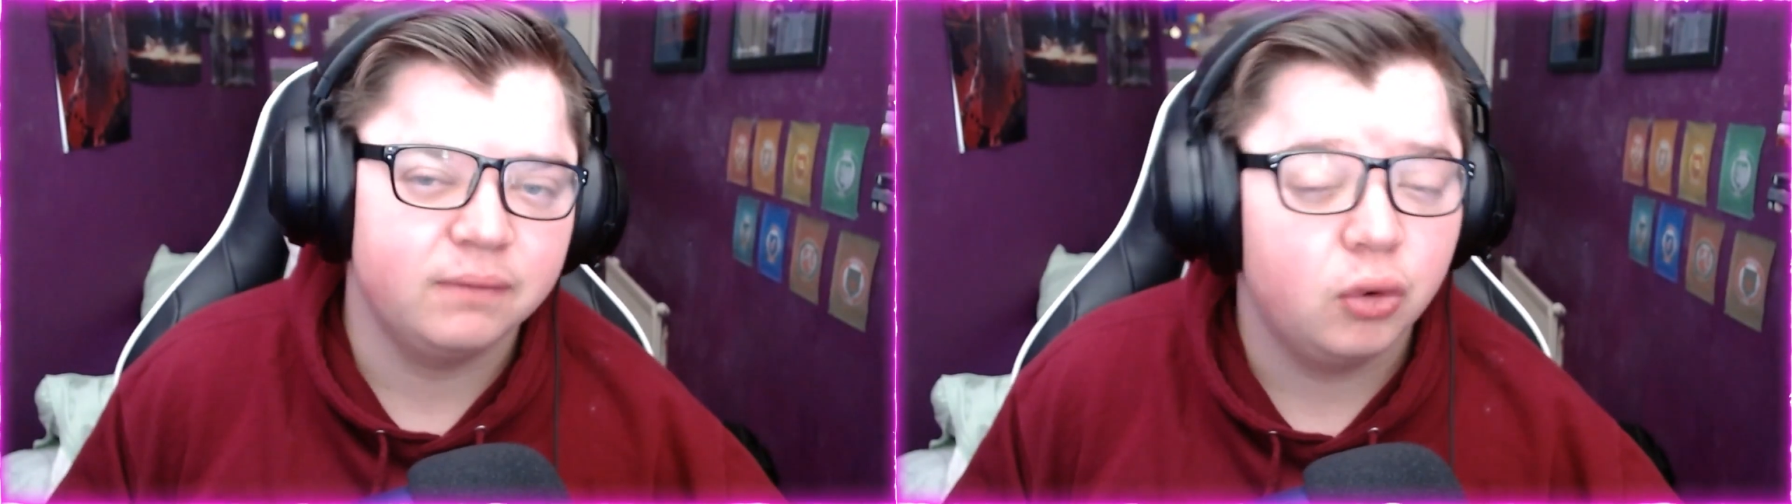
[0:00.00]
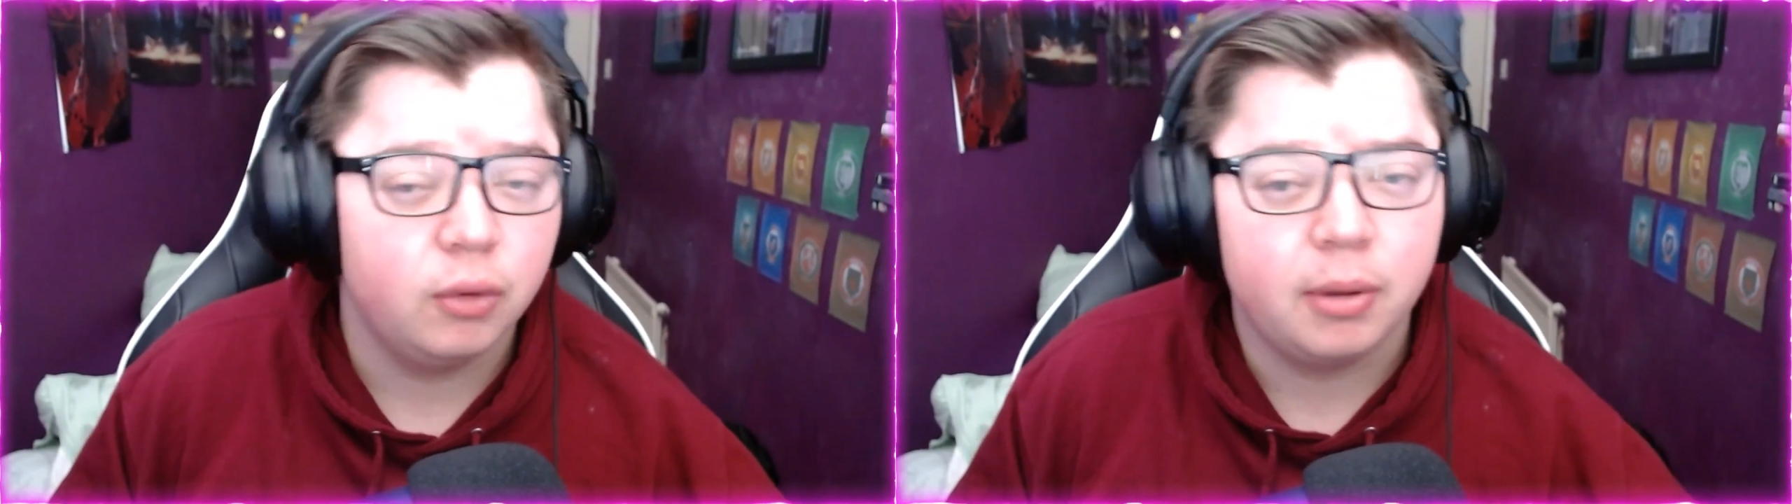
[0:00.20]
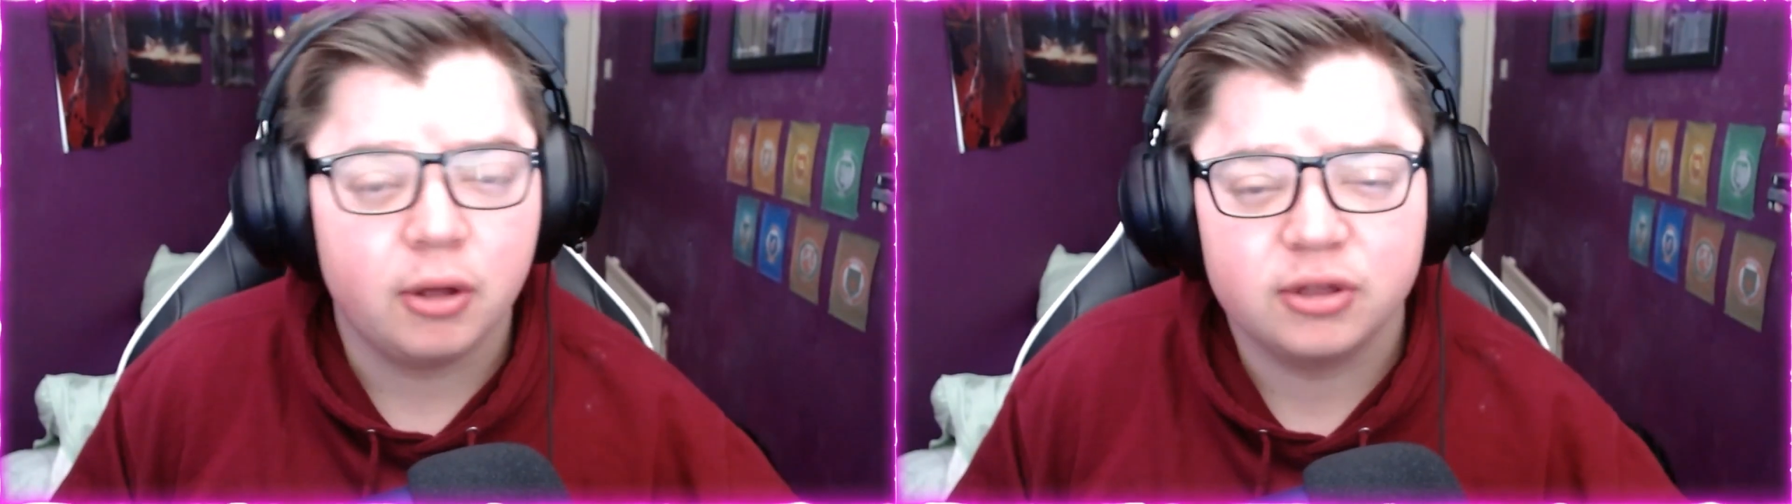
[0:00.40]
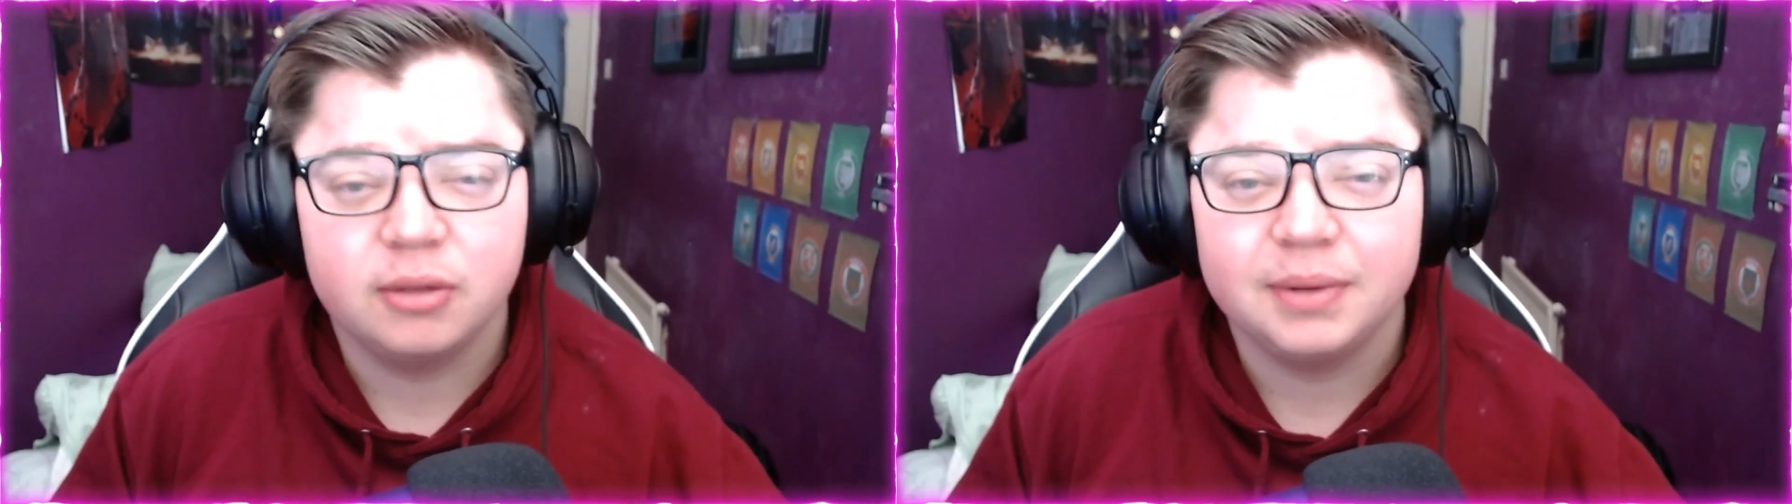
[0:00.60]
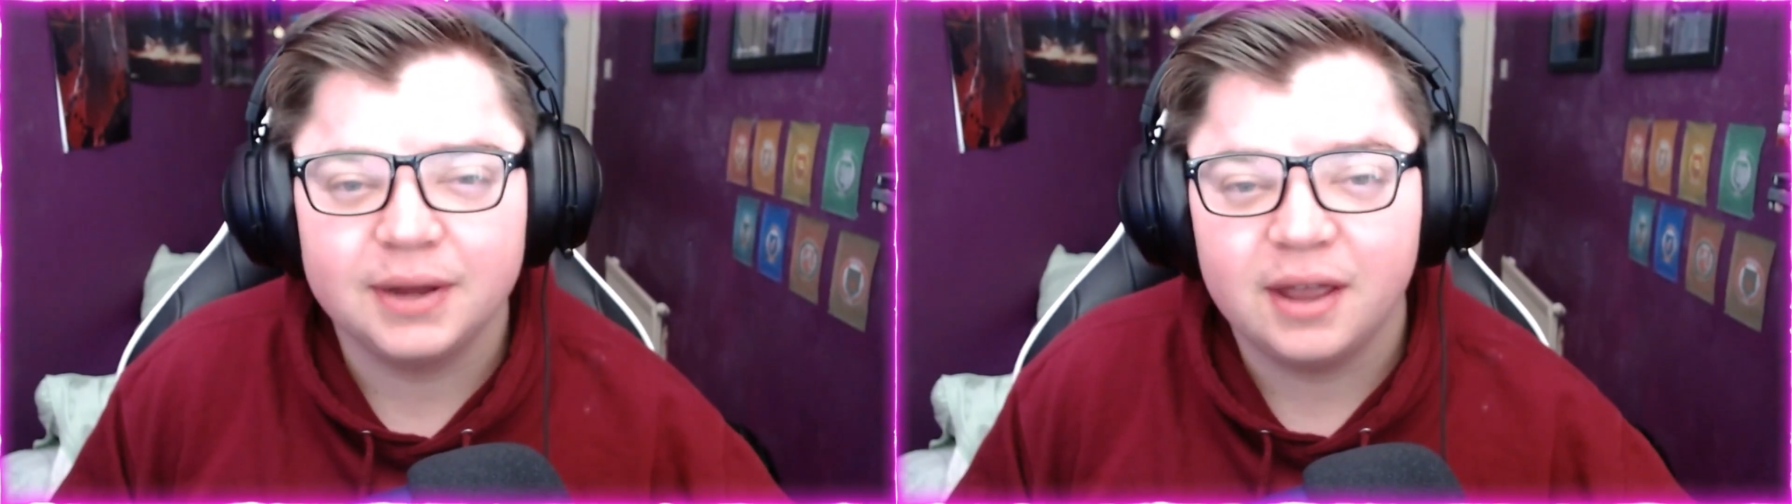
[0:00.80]
or
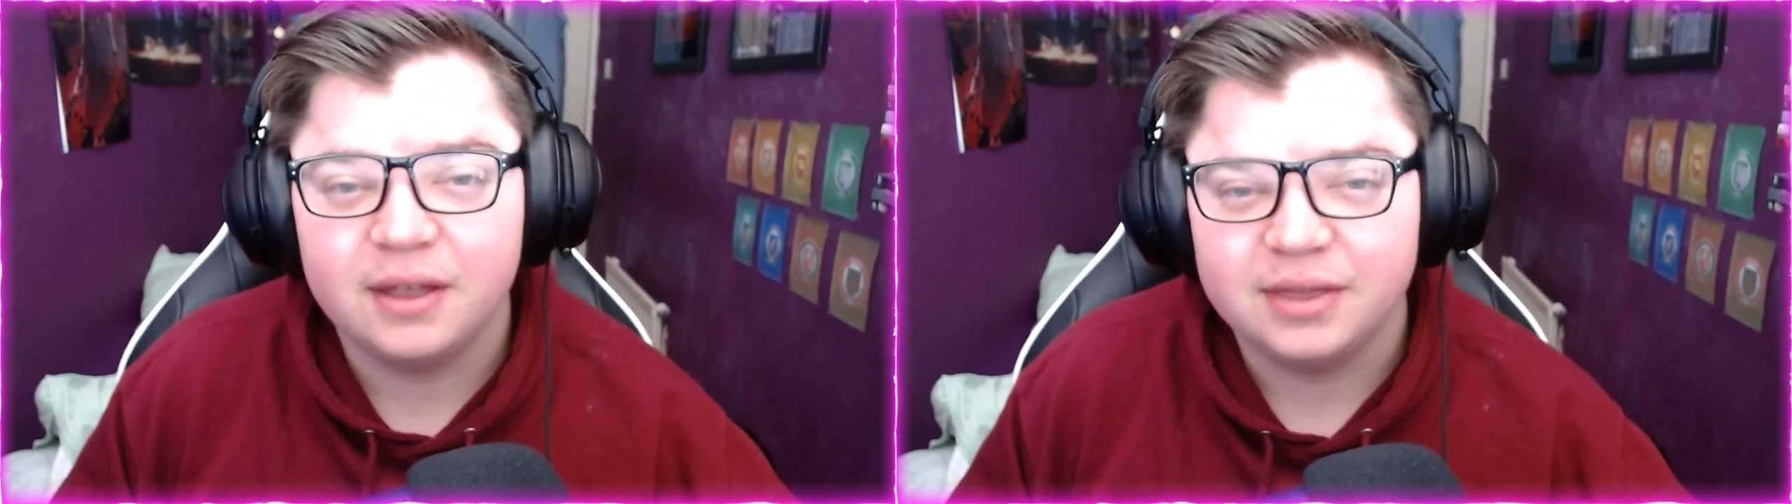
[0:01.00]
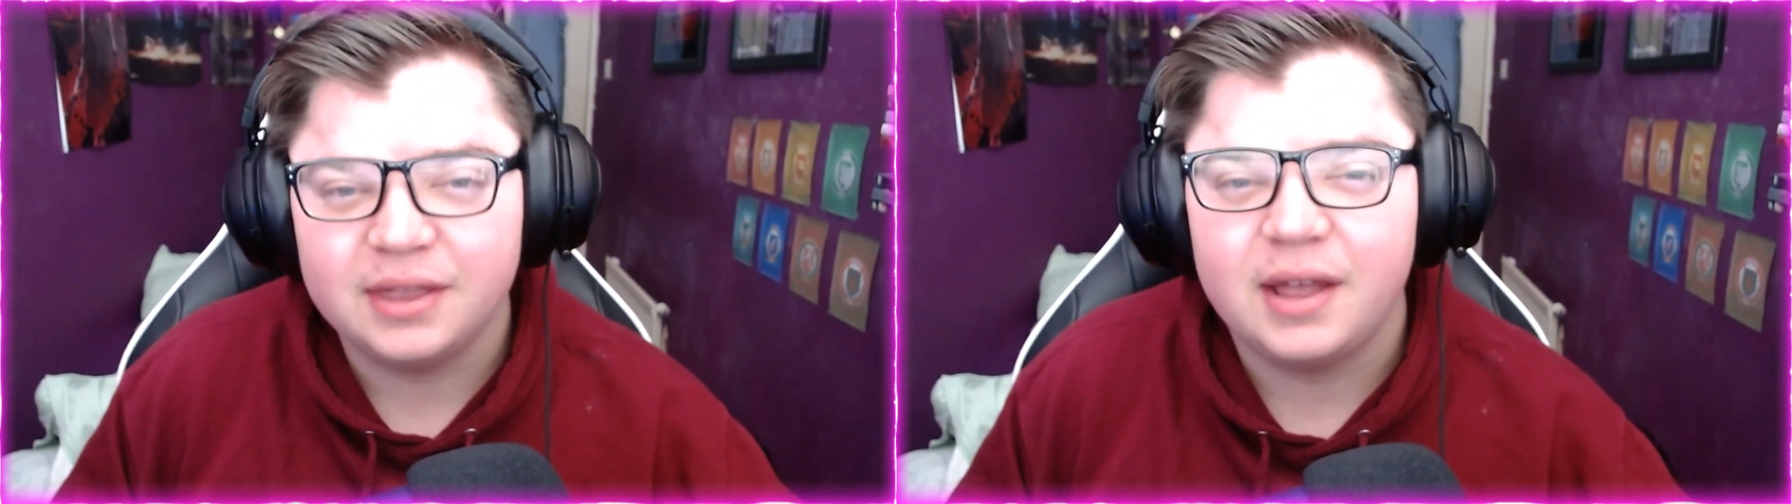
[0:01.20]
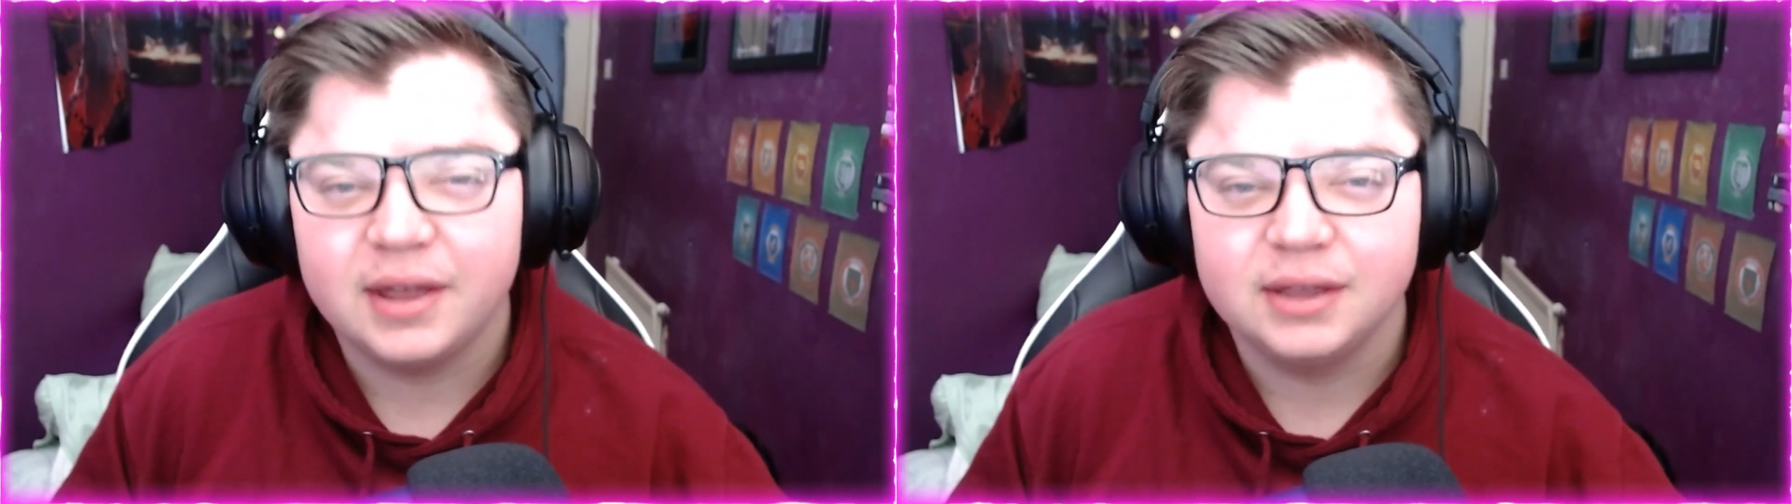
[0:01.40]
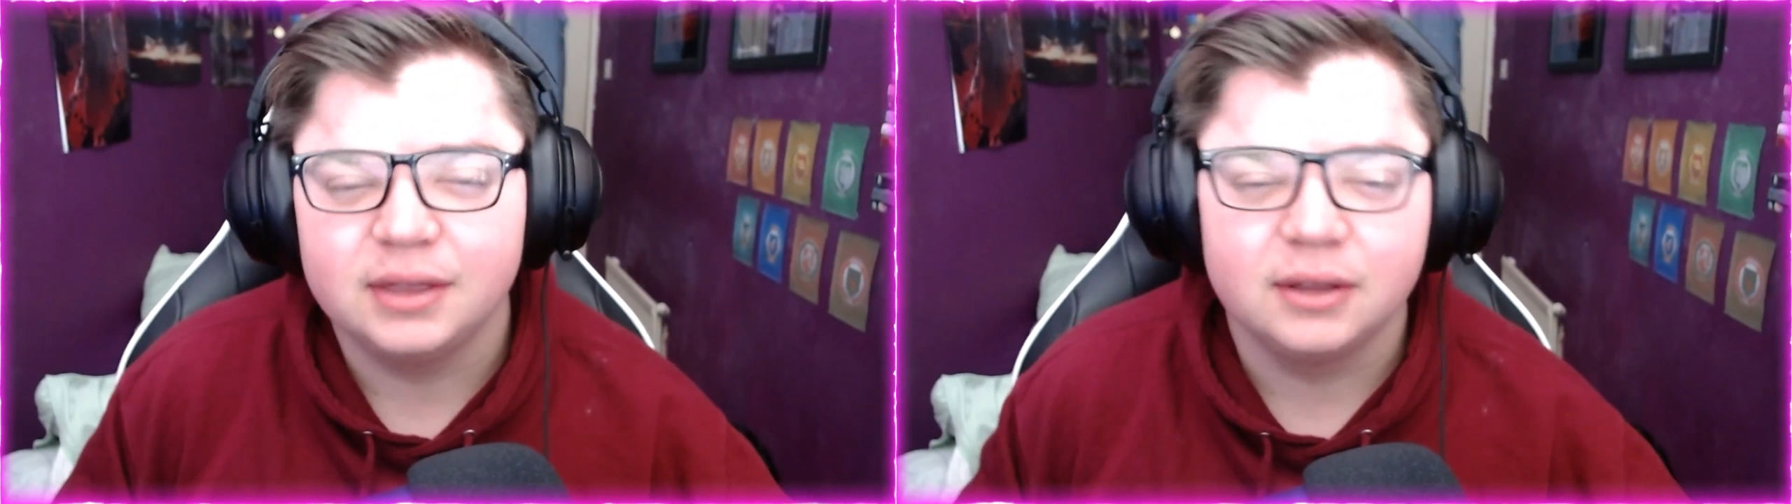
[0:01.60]
possibly a 9,